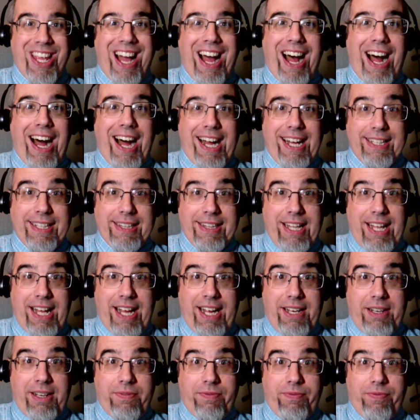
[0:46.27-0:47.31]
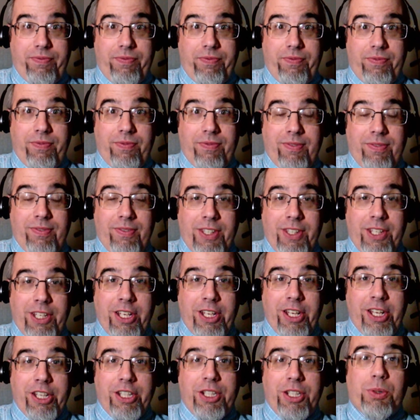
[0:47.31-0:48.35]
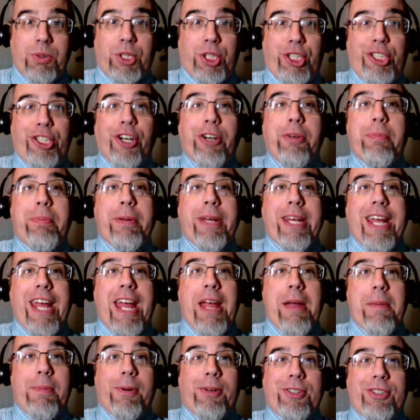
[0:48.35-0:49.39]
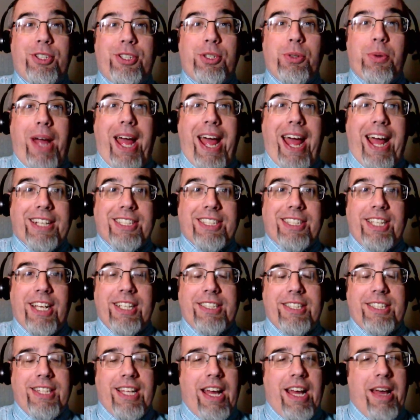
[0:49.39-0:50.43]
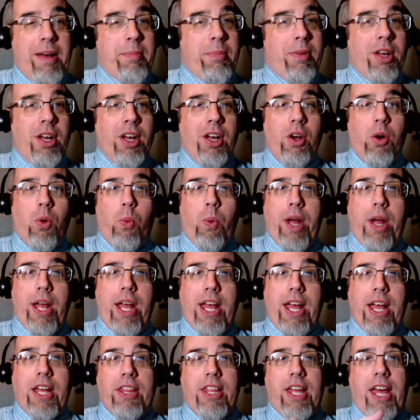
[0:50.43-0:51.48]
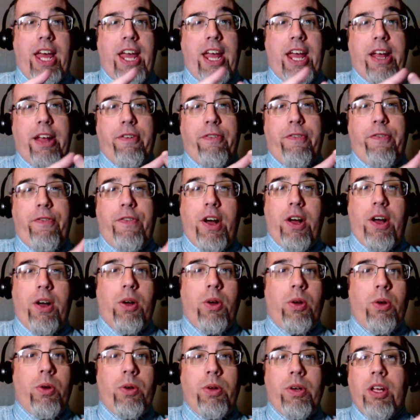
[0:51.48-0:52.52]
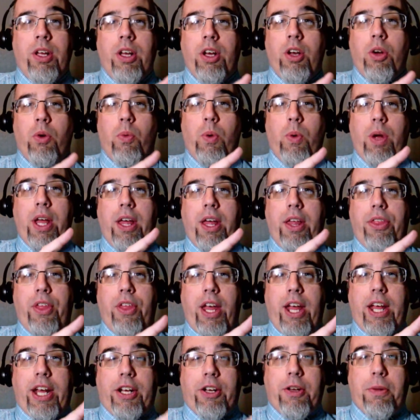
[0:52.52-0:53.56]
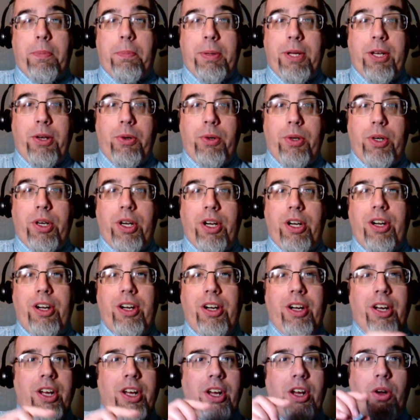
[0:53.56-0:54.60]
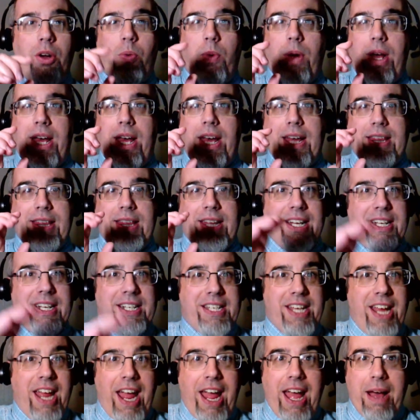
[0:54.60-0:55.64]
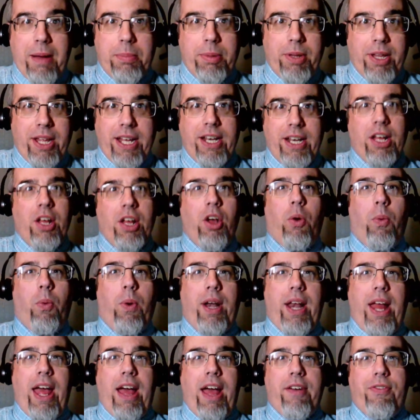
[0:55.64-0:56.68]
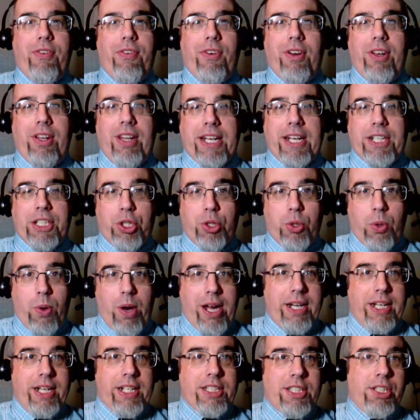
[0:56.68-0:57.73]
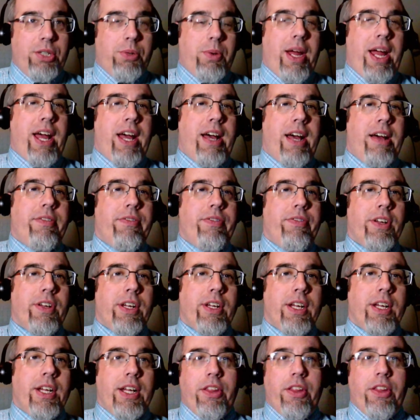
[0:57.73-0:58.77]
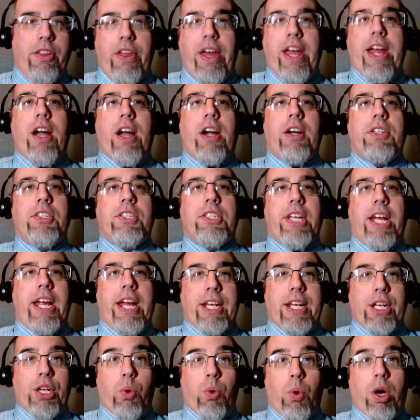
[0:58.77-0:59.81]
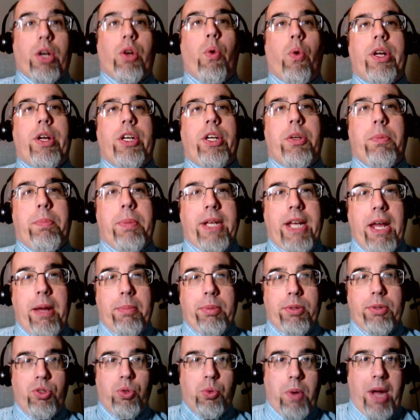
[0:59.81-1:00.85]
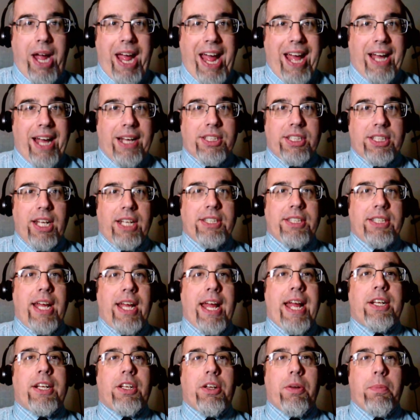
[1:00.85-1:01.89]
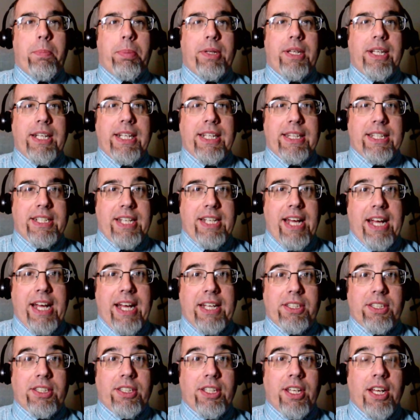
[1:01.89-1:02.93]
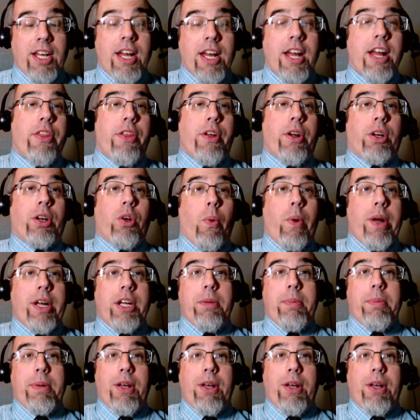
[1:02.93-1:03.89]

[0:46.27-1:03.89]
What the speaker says: online. You should be able to access them with a phone, with a computer, with a tablet, whatever electronics you have. They are saying you are going to be able to access and complete the test. They're going to be